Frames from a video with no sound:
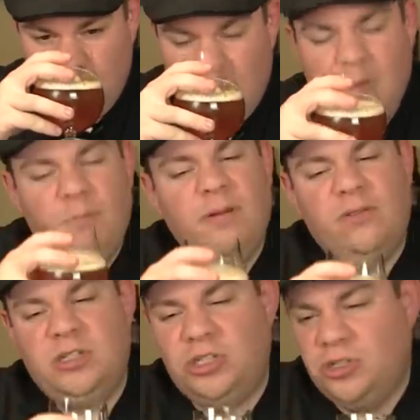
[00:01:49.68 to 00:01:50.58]
a little bit of
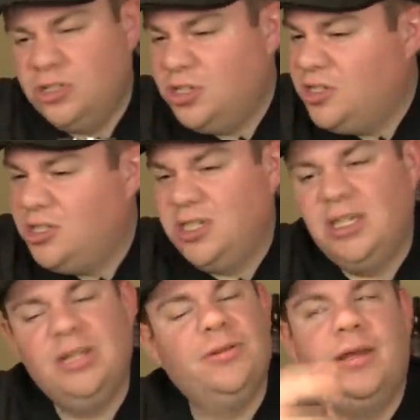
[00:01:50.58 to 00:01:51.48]
an astringency,
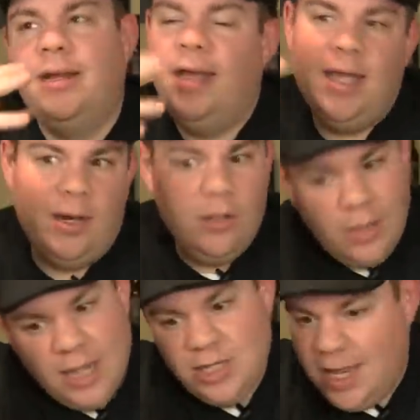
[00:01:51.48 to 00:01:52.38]
you know, that I, I know you
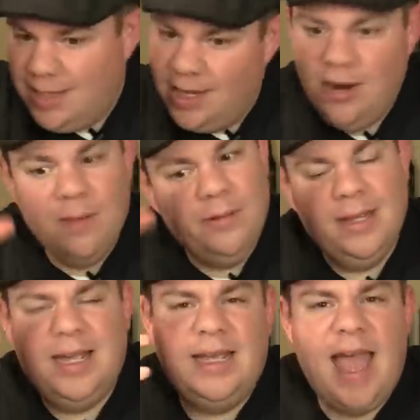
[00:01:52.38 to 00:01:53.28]
guys hate to hear it, but
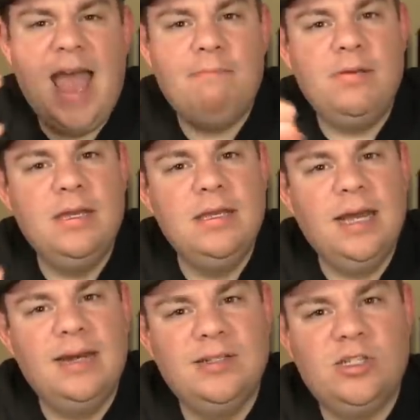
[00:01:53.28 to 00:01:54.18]
like a cat pee
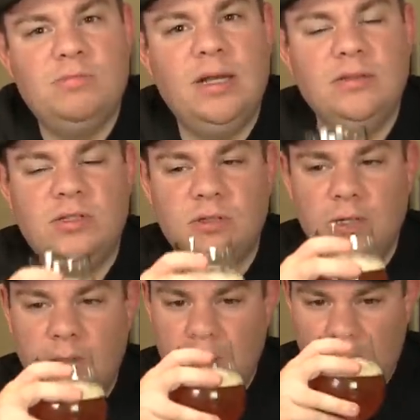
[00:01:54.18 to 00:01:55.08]
kind of smell to
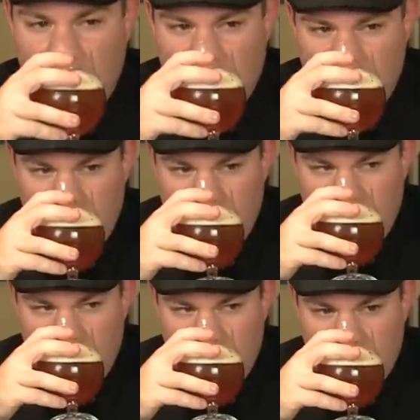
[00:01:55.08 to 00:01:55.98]
it.
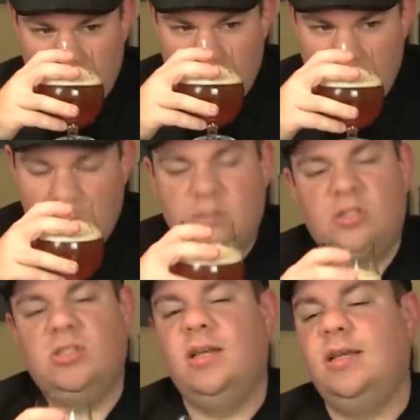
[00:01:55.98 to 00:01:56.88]
There's a
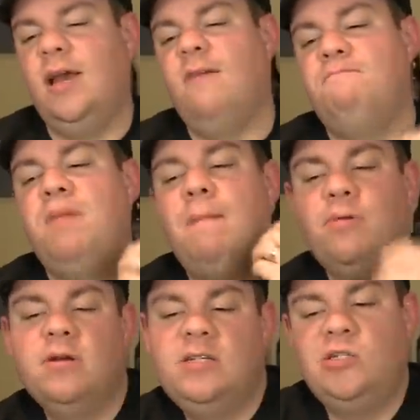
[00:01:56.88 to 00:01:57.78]
slight kind of
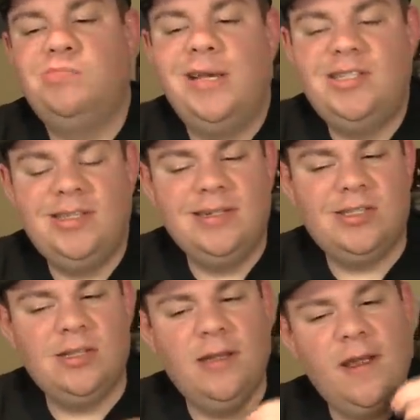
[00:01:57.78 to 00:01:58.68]
peppery
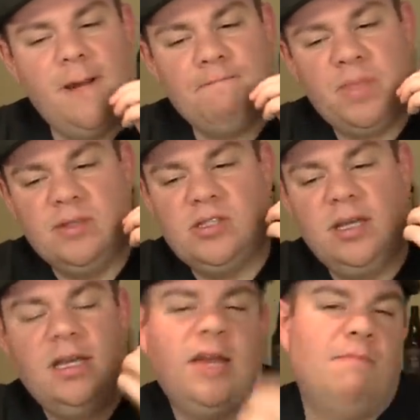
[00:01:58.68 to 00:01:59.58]
spiciness in there, a
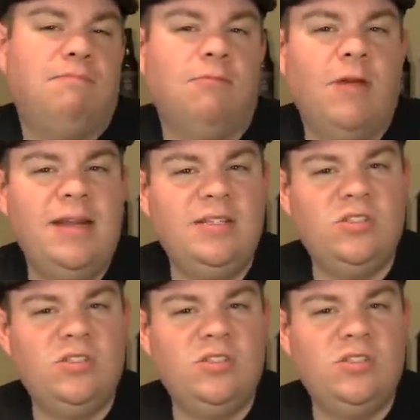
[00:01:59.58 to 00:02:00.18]
slight kind of bready